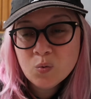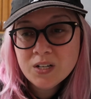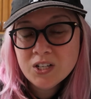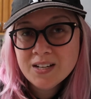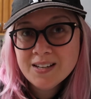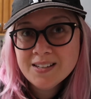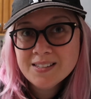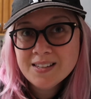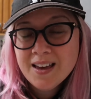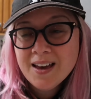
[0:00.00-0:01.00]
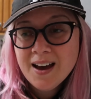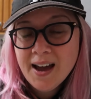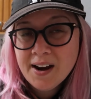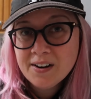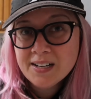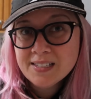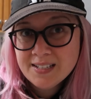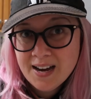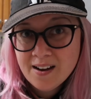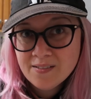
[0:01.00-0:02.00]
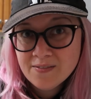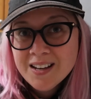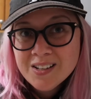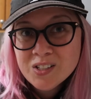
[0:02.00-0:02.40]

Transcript: which is hiring staff.